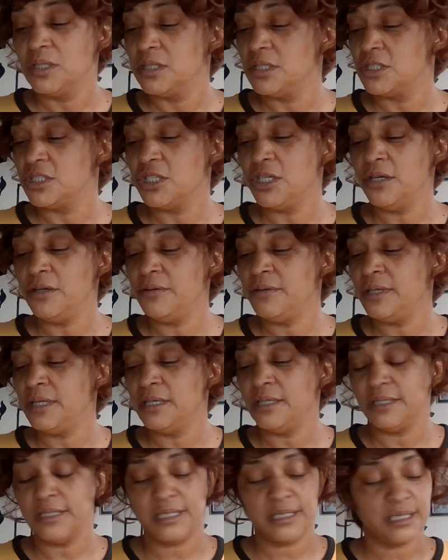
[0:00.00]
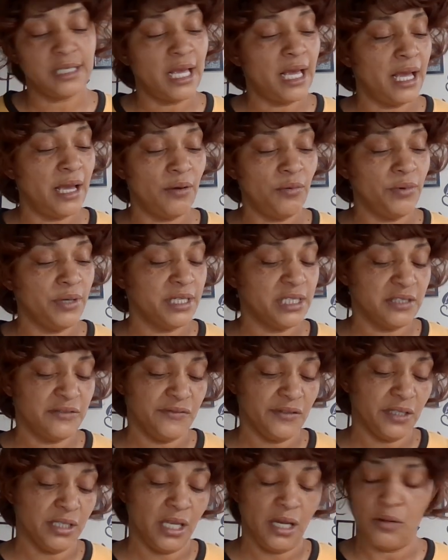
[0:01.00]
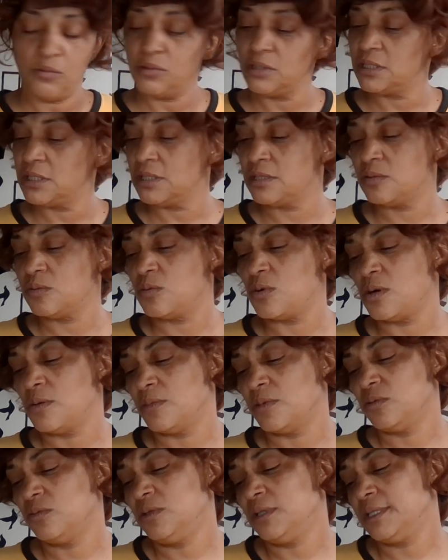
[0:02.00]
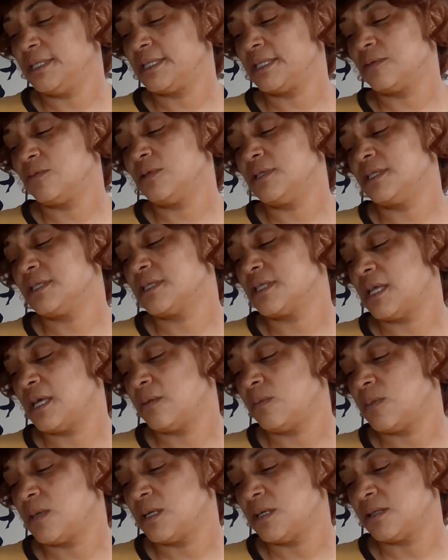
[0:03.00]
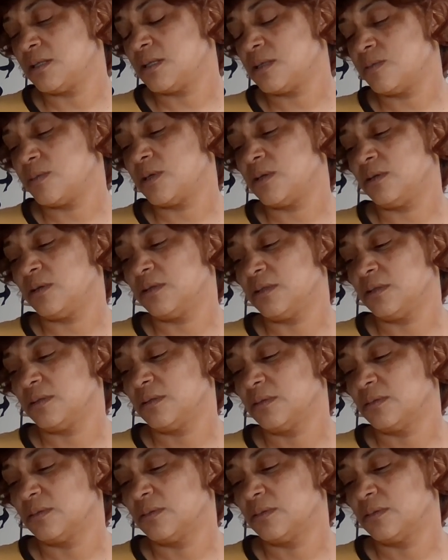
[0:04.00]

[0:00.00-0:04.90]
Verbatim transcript: The chariot is sideways fill out with this woman. What is what does that mean, spirit?